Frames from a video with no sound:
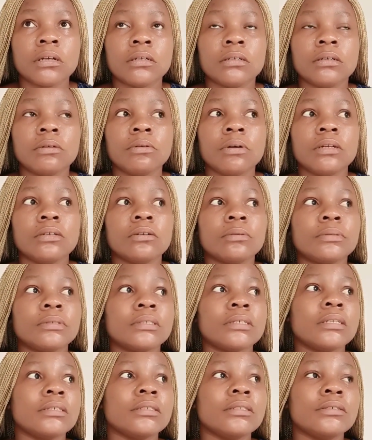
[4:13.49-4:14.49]
they will end up
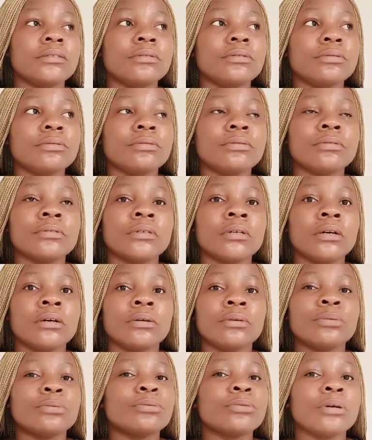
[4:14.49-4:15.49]
sending you
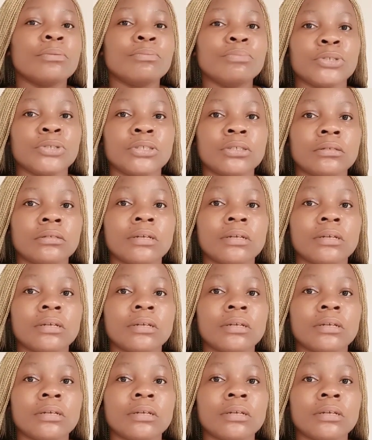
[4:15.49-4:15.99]
rubbish.